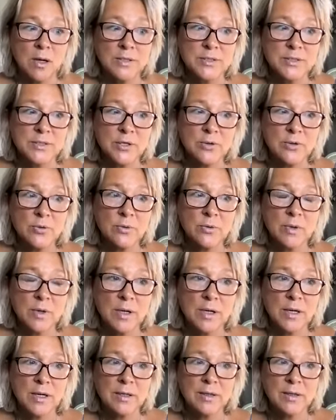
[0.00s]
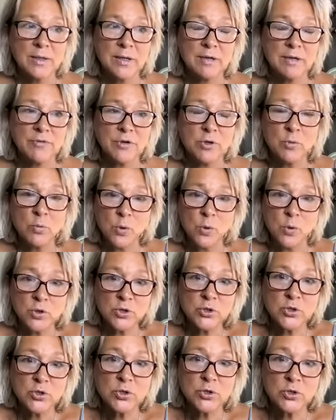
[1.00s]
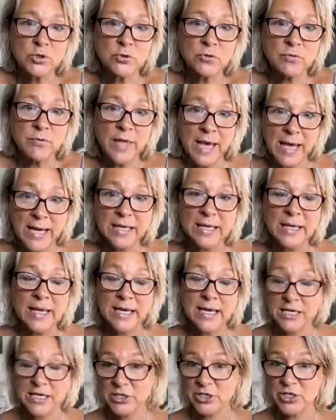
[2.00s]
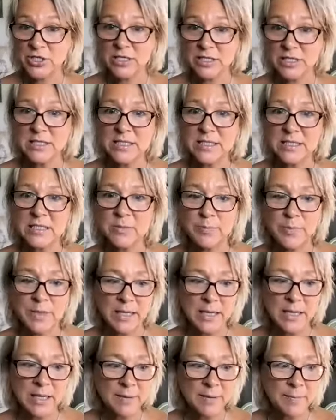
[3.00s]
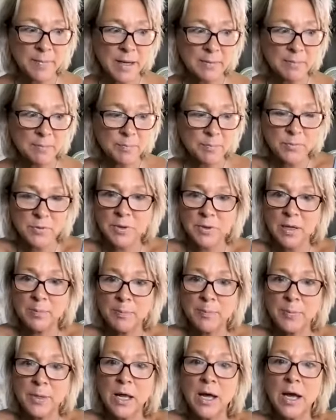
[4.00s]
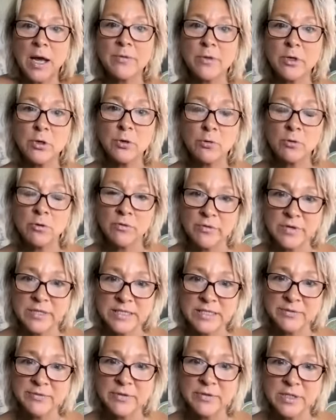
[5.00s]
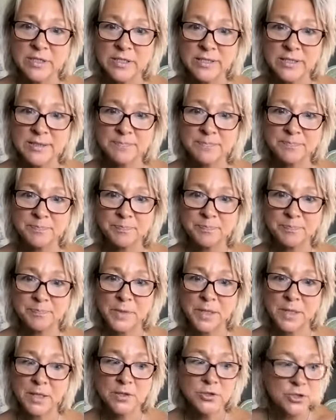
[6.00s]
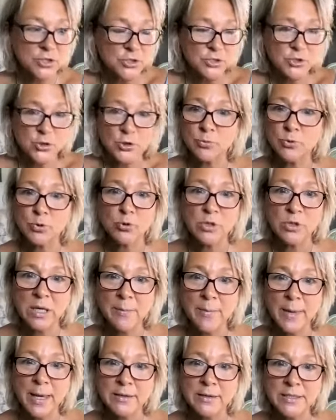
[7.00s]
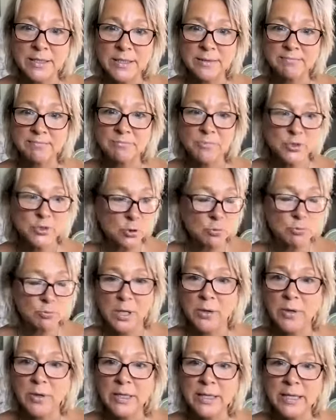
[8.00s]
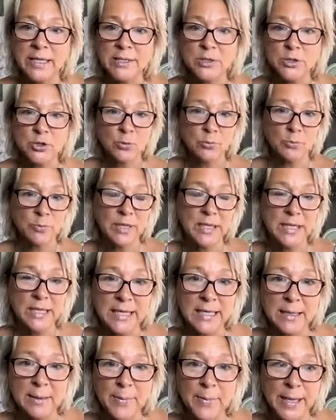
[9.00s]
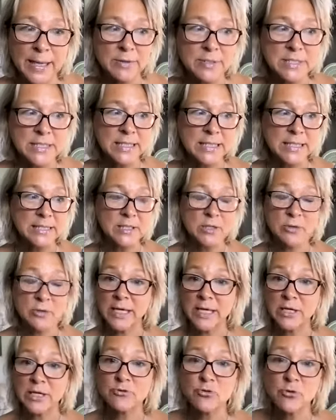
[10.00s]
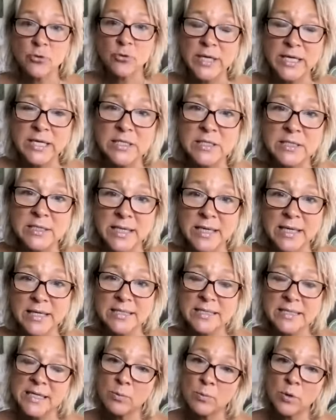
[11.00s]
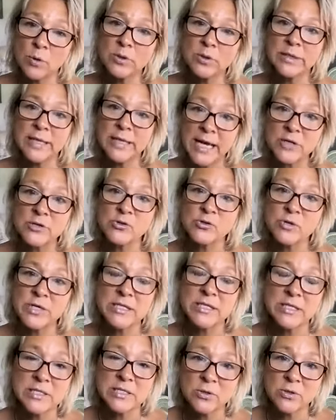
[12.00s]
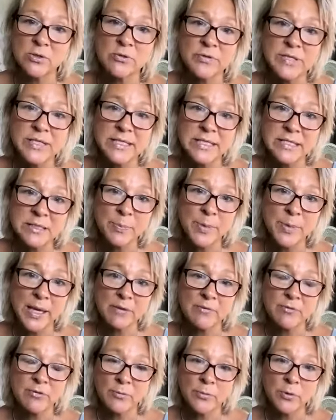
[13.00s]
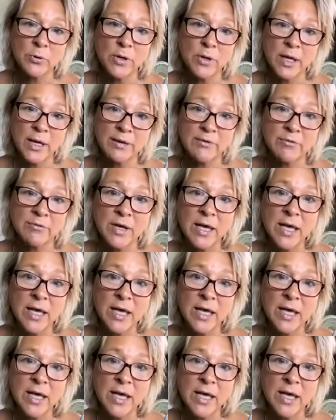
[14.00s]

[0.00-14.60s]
So if you want that energy to disappear, apply the law of indifference just stop talking about it, stop going there, stop thinking about it, don't get drawn into things, and it will naturally dissolve and dissipate from your life.